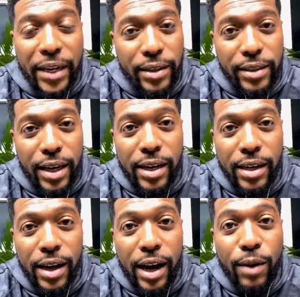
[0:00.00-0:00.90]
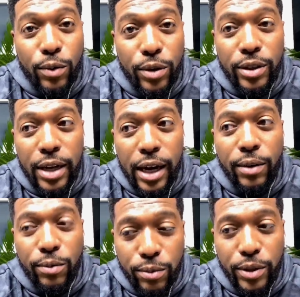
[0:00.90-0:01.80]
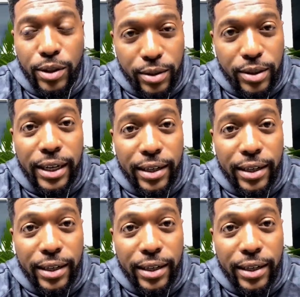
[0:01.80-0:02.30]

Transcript: because I love. I would. I would.